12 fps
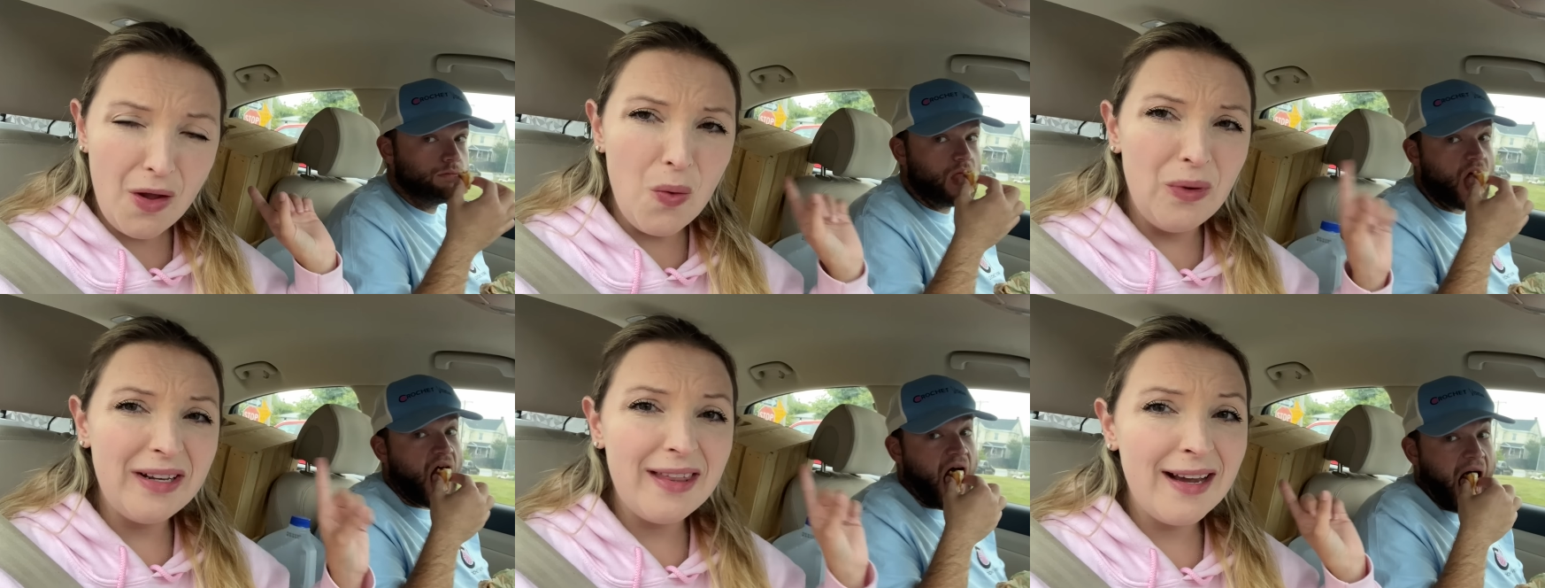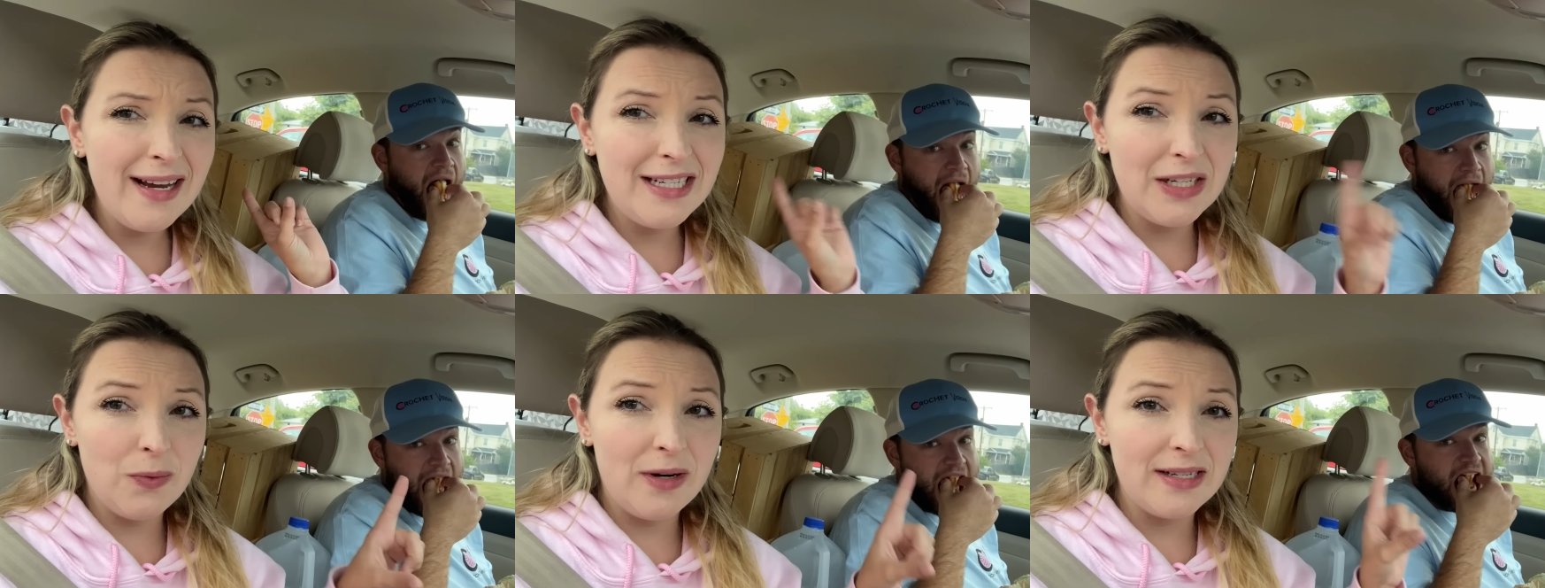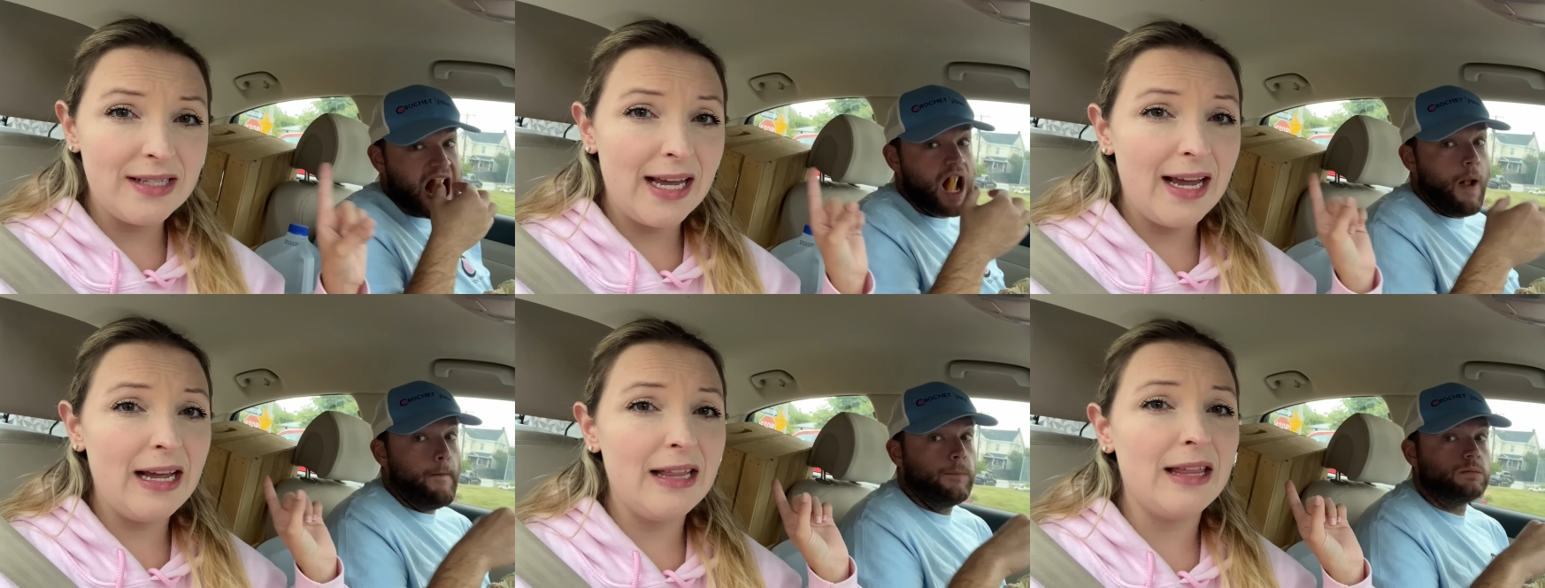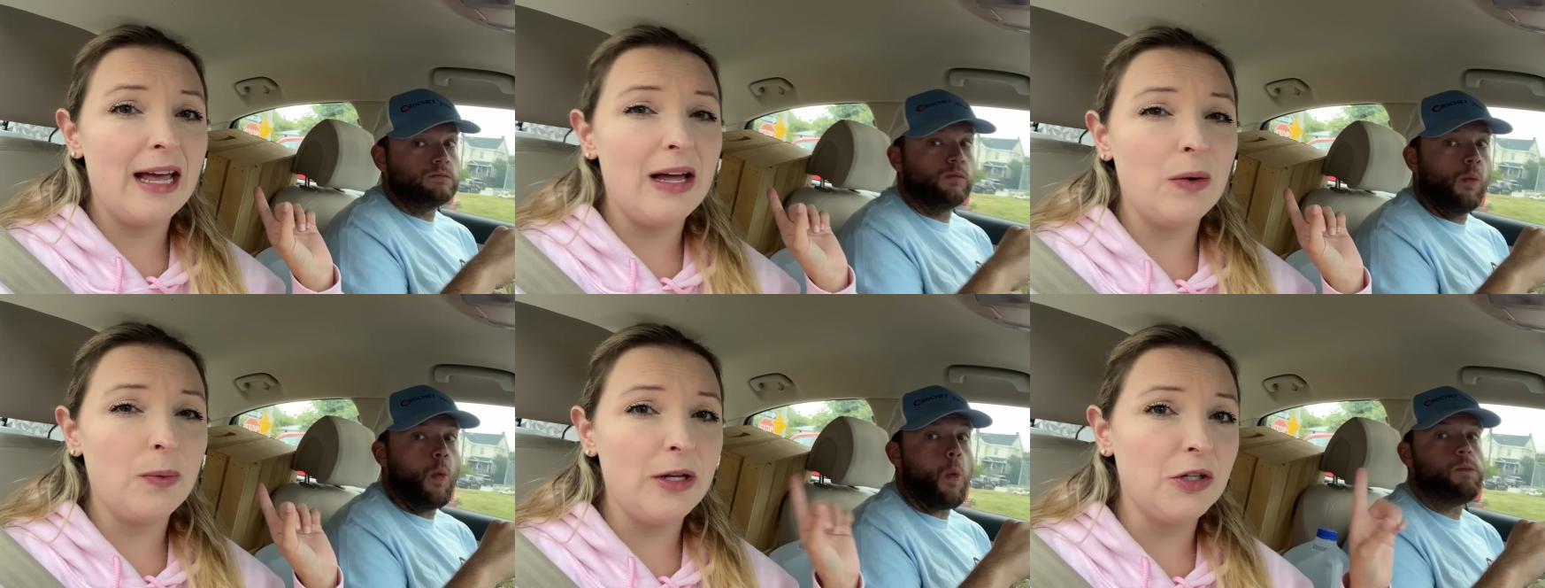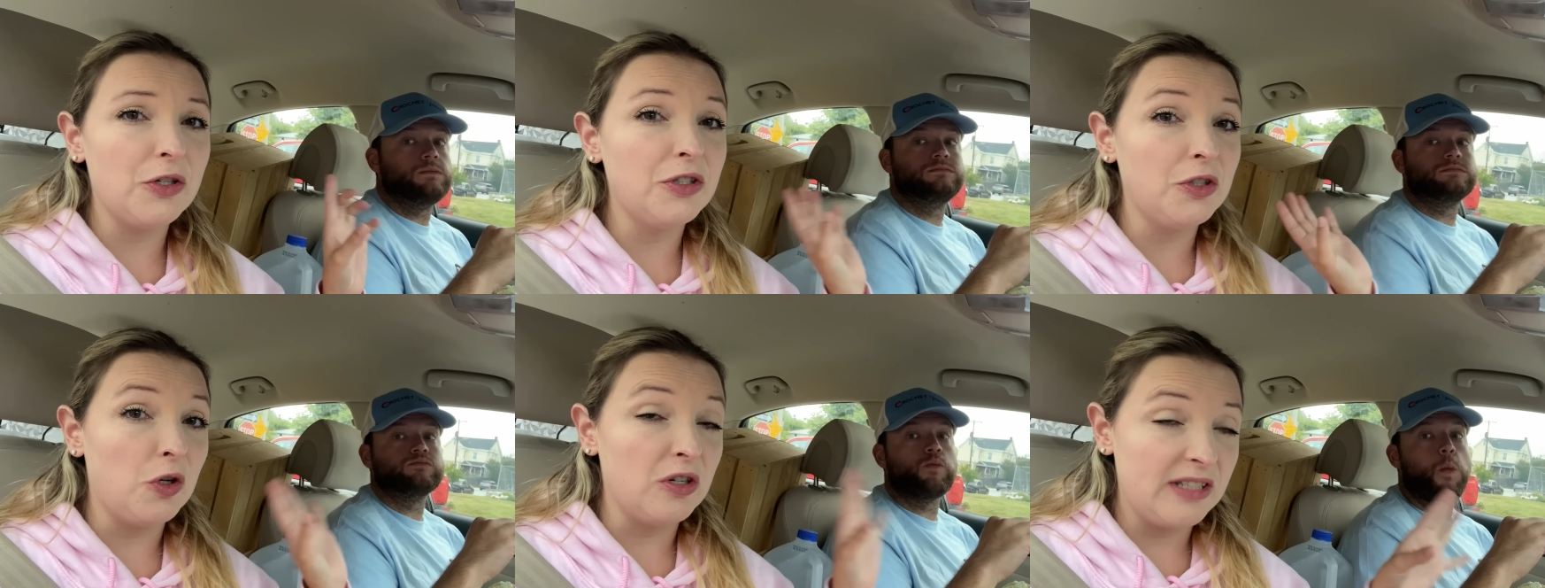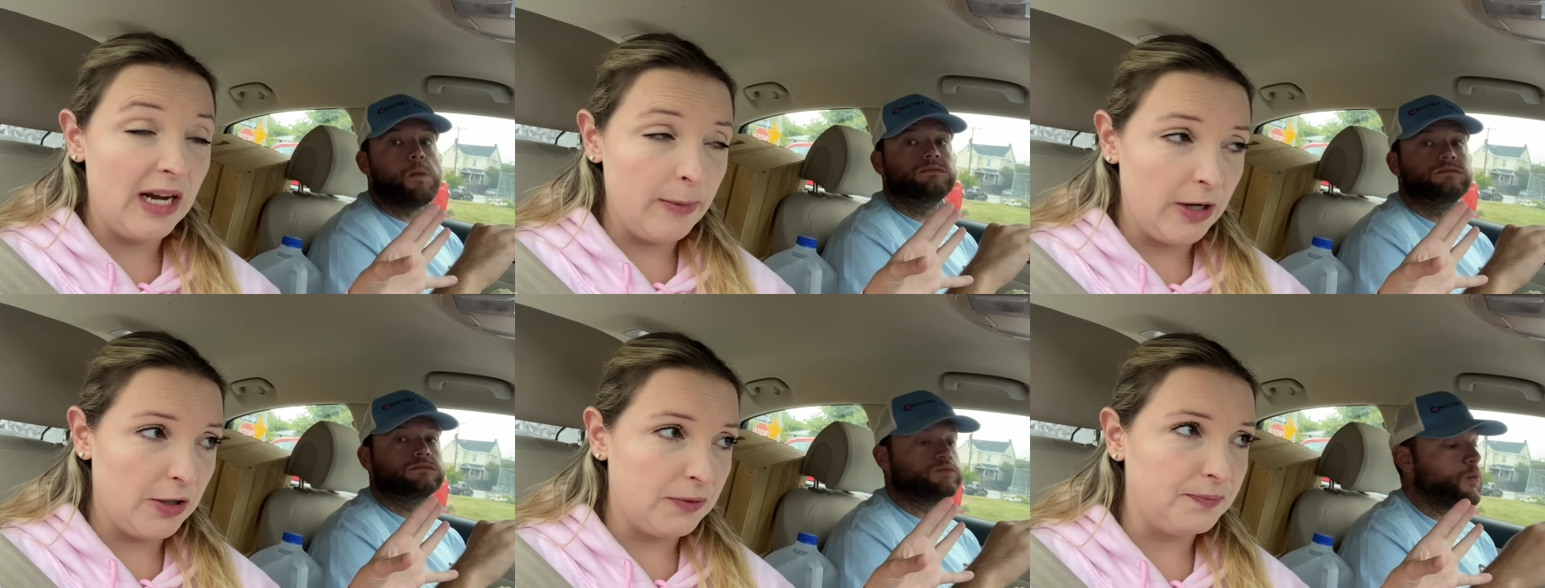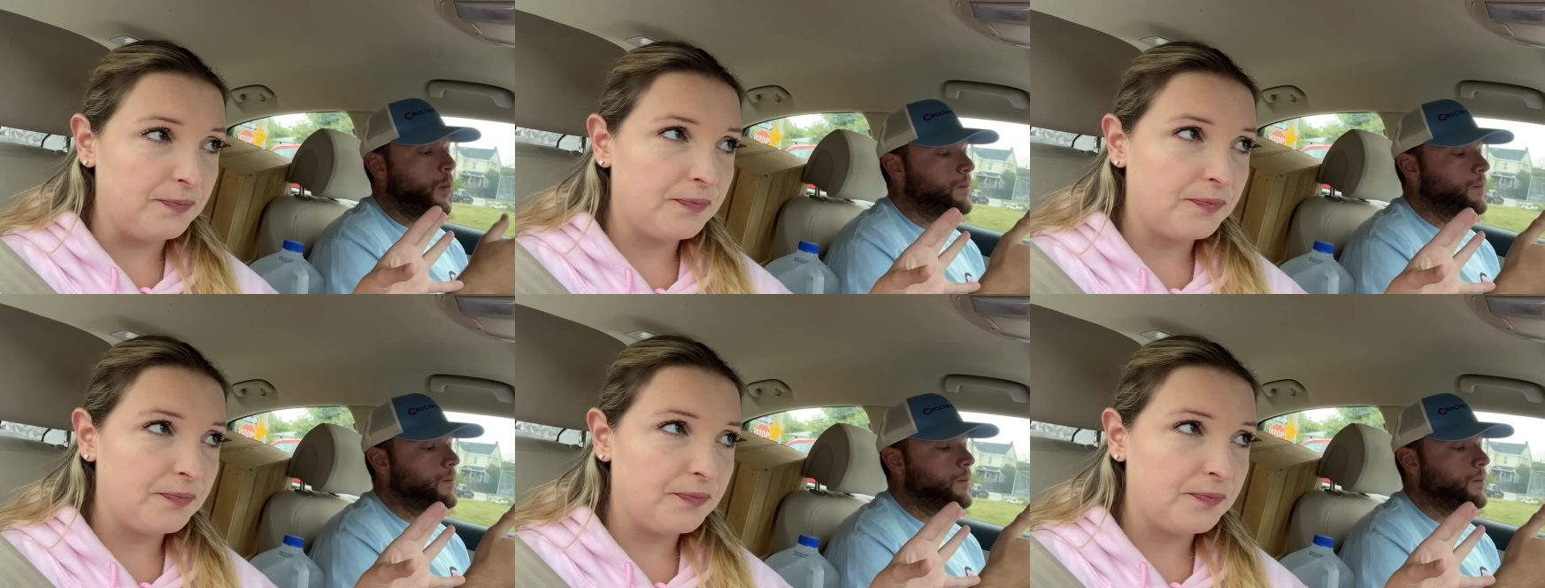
Speaker 1: One thing I did want to say that we learned a long time ago,